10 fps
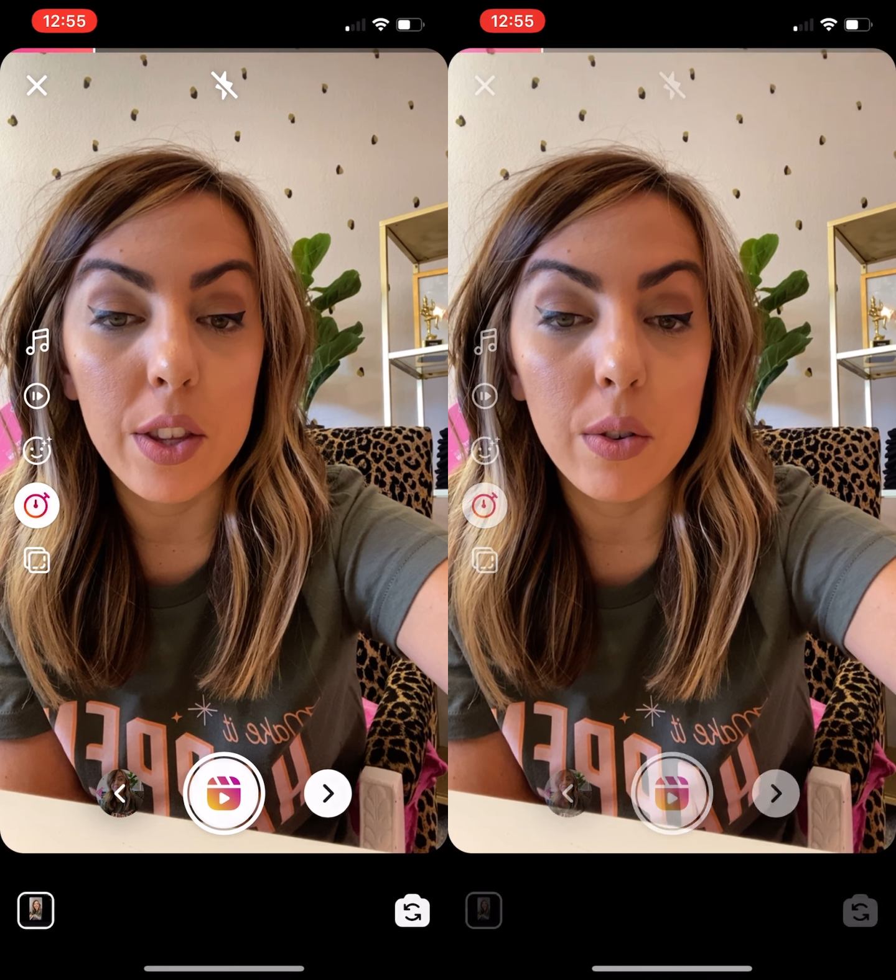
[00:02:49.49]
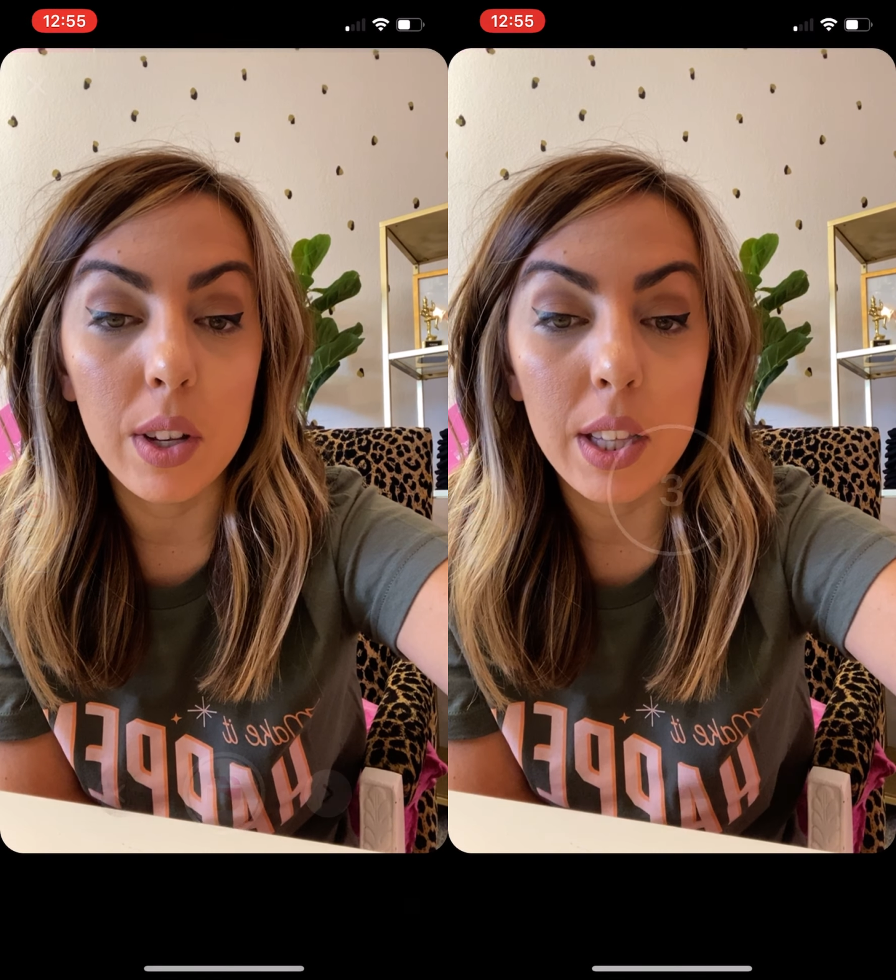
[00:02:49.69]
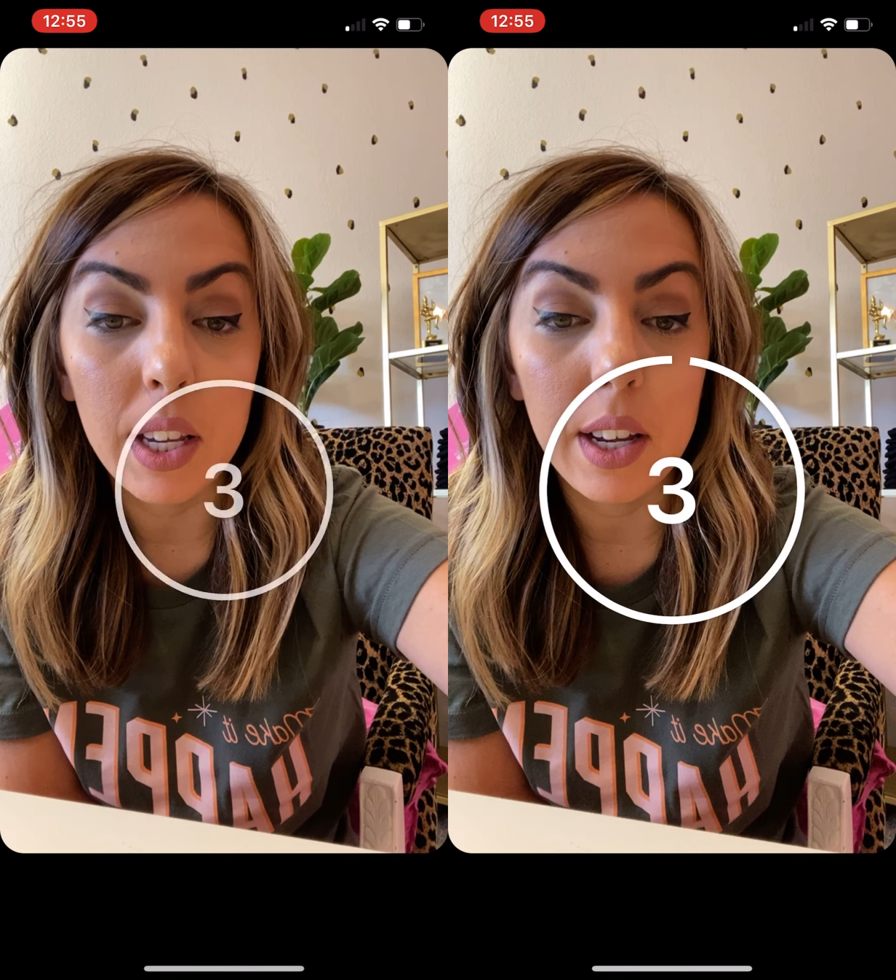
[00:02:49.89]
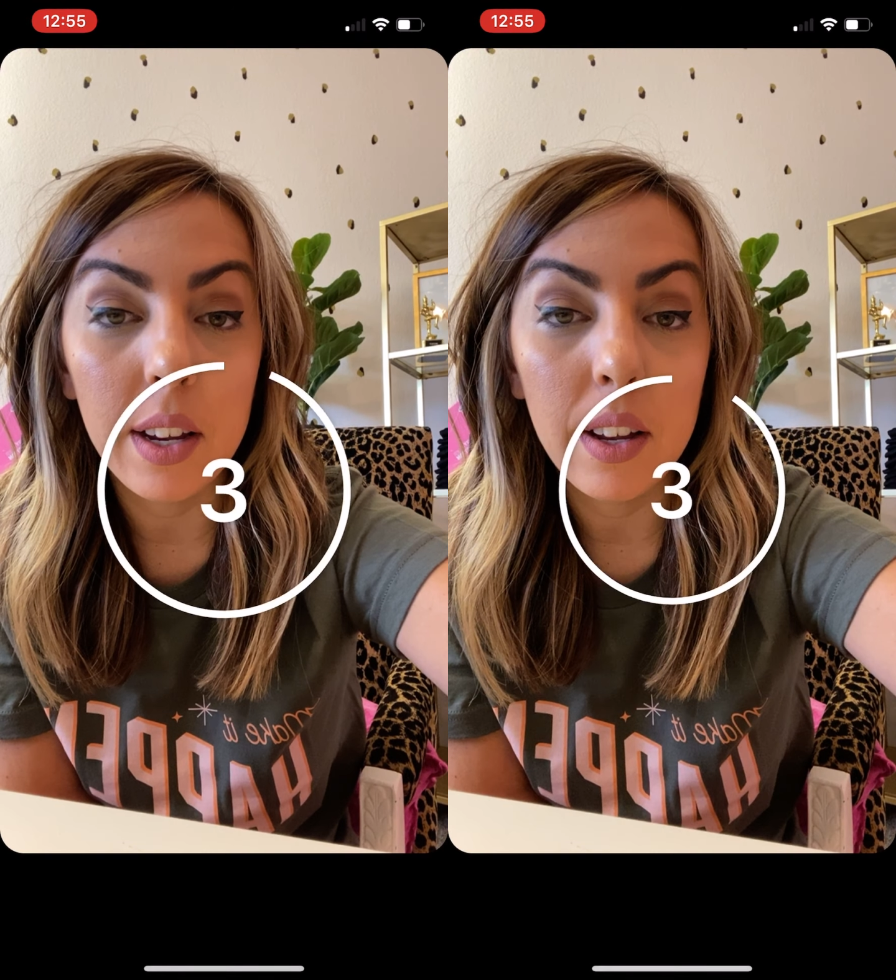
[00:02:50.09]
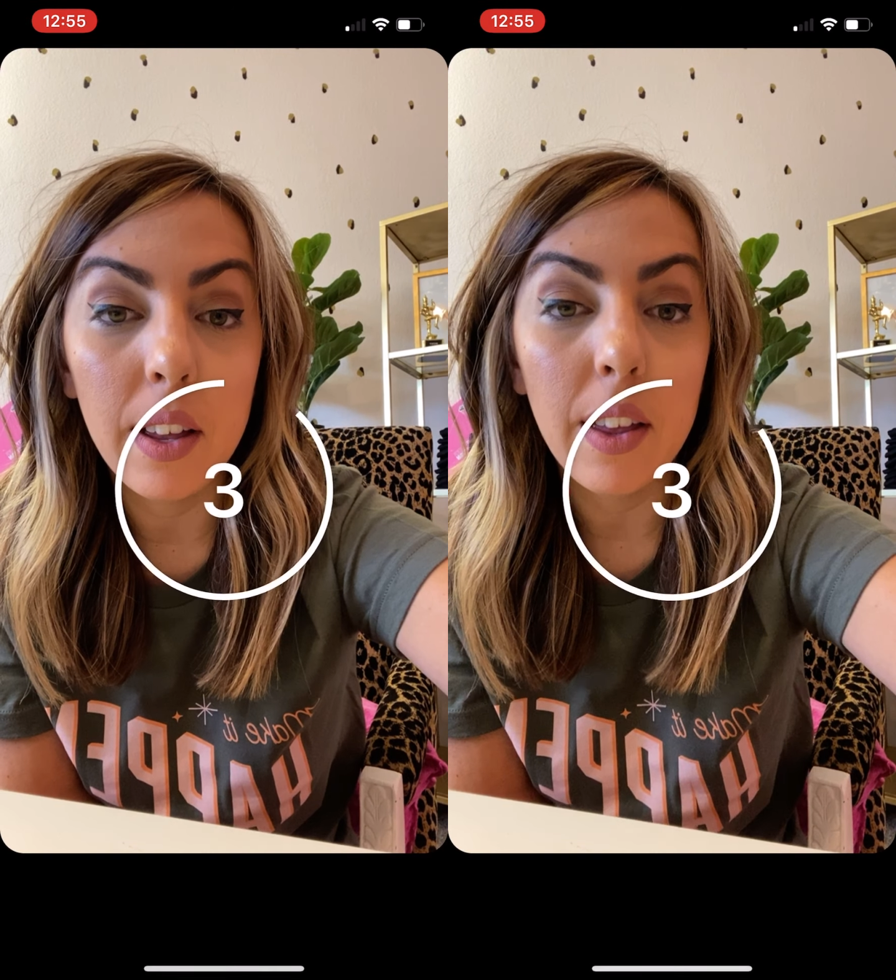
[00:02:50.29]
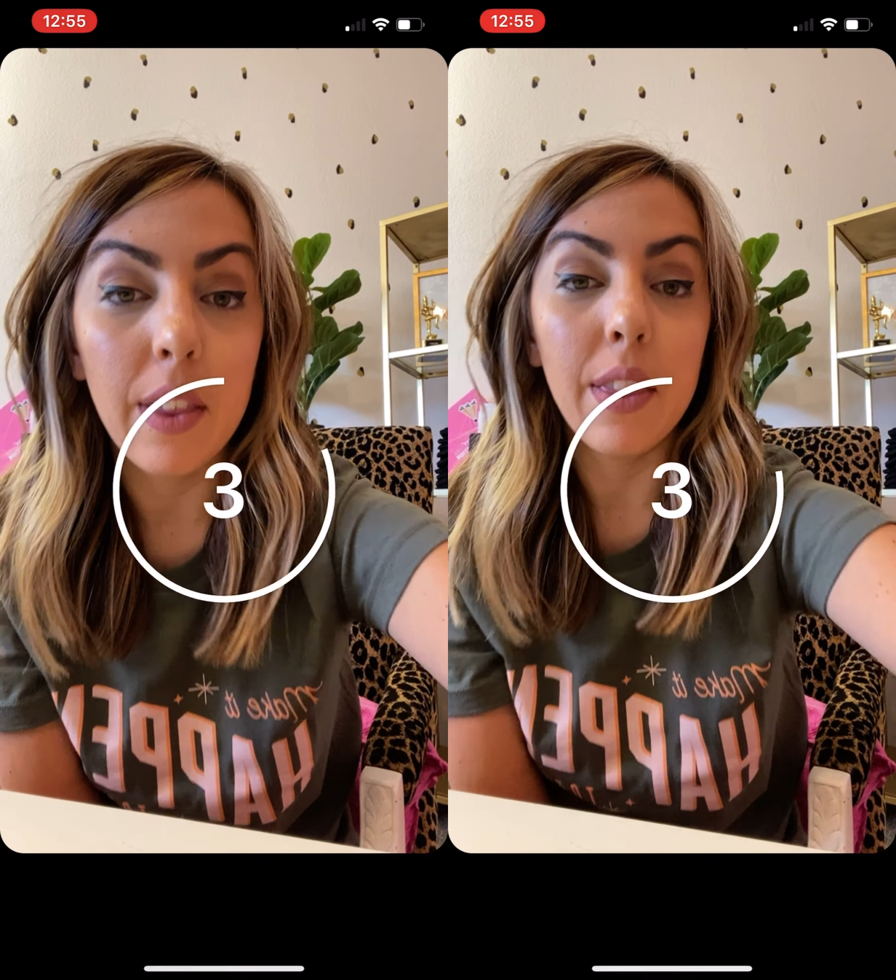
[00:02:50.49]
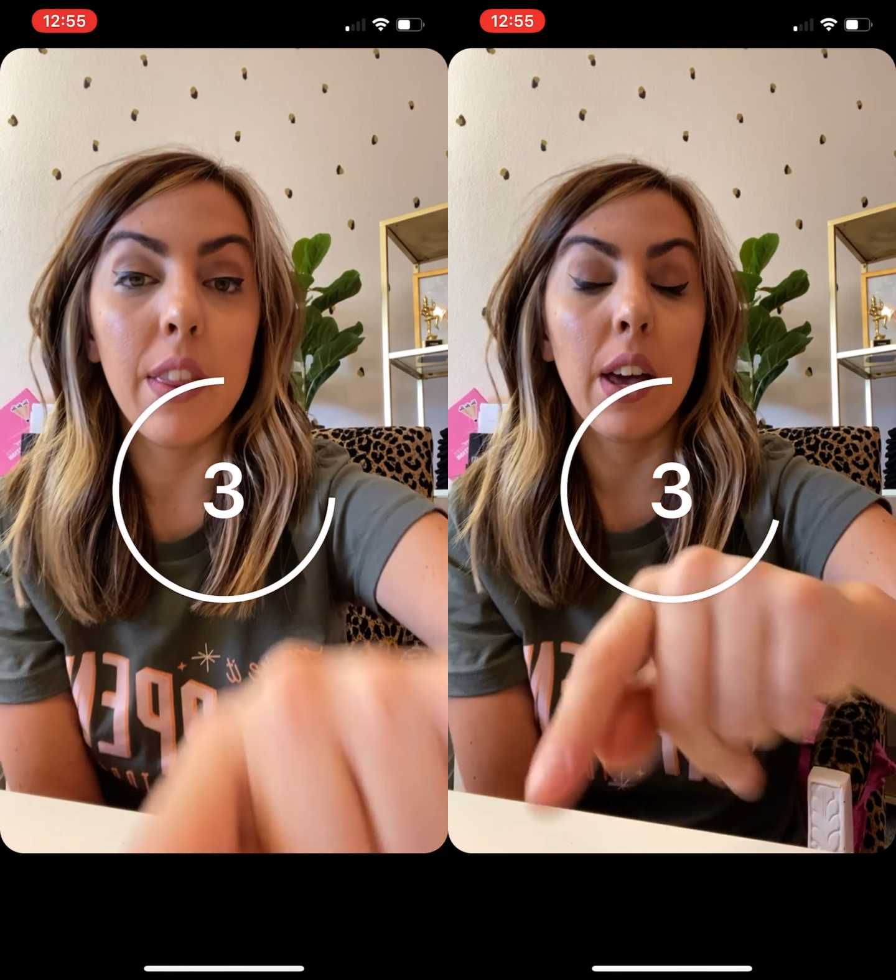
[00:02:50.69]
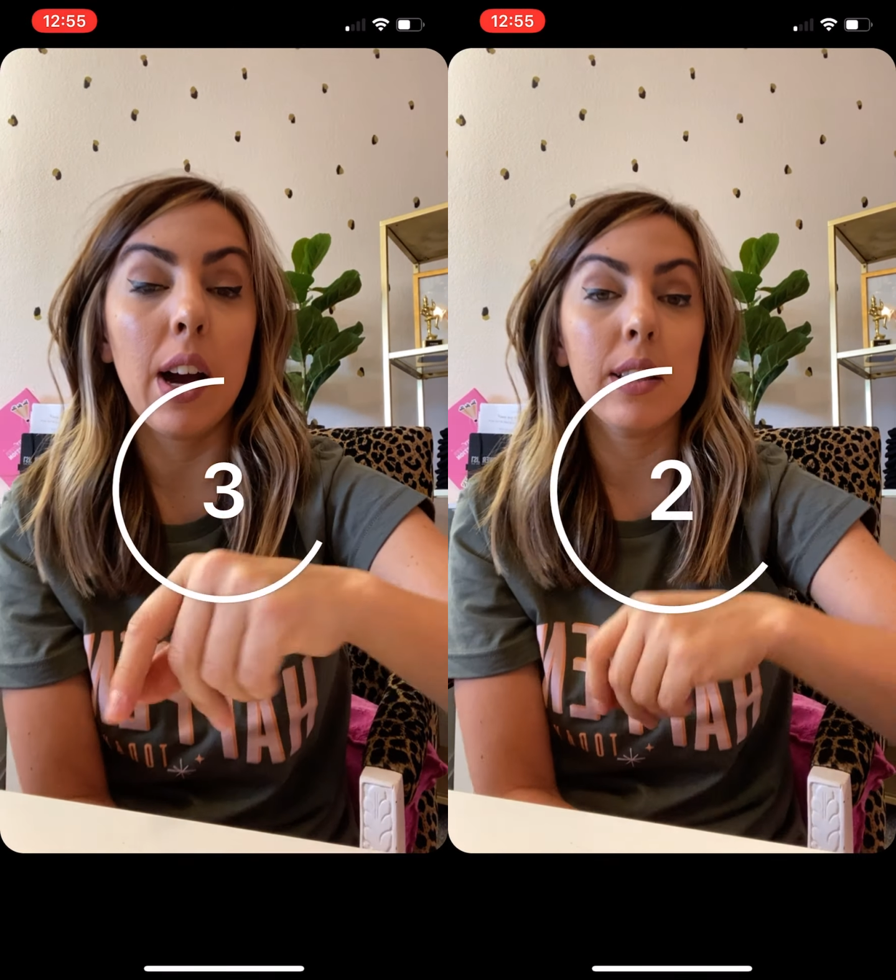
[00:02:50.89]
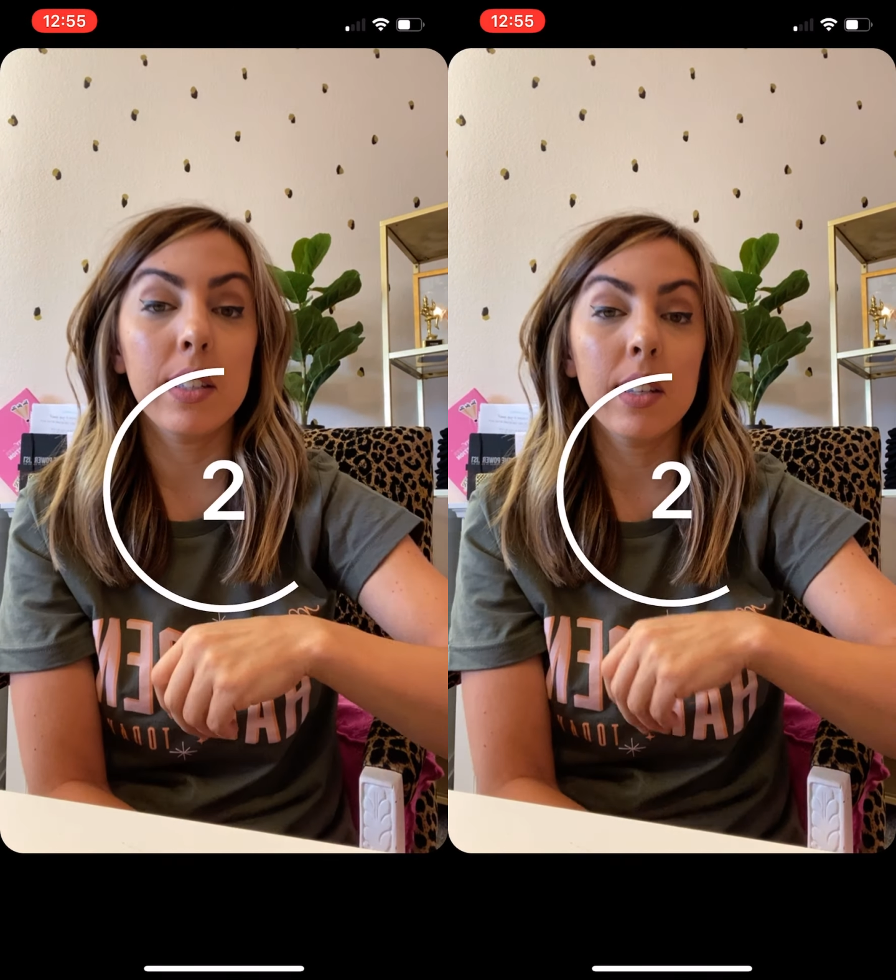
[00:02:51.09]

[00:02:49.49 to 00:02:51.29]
click that